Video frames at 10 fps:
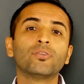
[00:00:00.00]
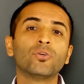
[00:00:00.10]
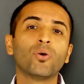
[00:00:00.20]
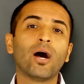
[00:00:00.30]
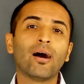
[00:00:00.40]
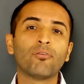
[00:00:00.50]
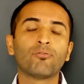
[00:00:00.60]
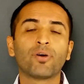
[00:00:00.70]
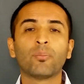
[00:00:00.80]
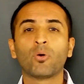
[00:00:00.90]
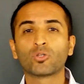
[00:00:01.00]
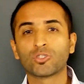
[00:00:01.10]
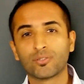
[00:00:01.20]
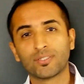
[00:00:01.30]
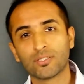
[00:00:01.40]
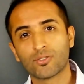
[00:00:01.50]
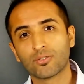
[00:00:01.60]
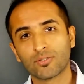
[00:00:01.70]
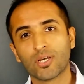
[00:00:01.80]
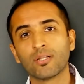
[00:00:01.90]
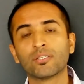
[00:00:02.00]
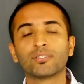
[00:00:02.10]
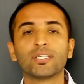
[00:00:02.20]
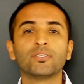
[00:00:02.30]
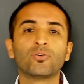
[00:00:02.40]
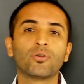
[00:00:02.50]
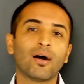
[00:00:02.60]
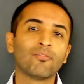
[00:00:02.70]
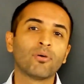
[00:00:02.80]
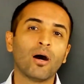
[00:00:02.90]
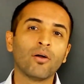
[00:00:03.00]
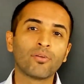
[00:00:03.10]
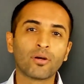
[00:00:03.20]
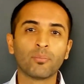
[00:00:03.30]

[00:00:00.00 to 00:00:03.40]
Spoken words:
Do you have emotions such as jealousy? Do you have other